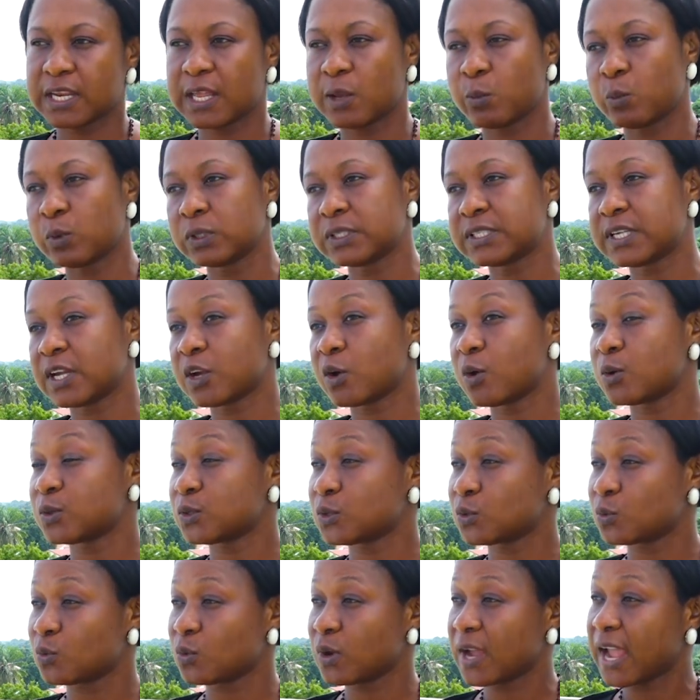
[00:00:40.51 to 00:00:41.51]
they will take
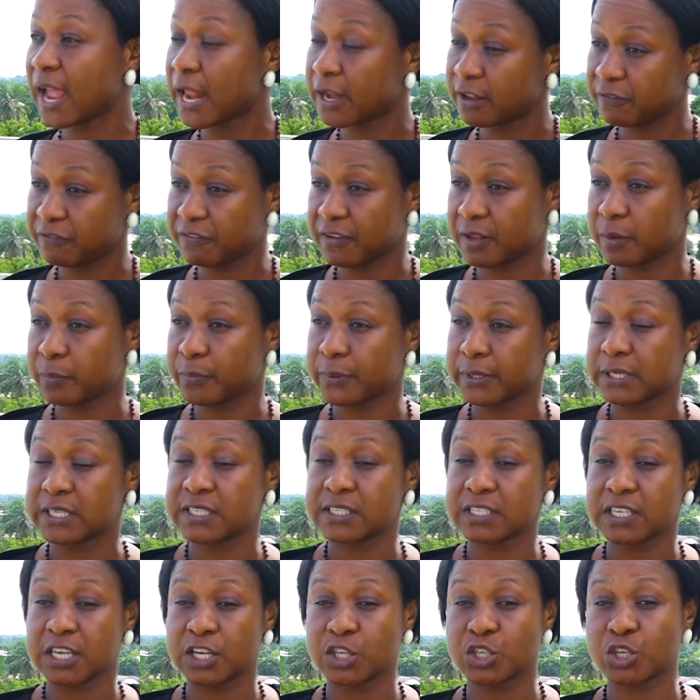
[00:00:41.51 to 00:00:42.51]
us to Canifin
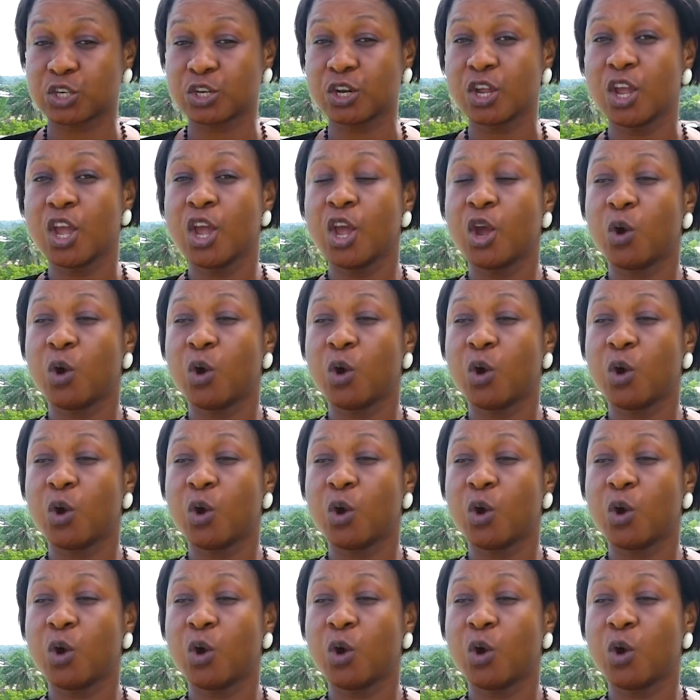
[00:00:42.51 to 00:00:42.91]
police station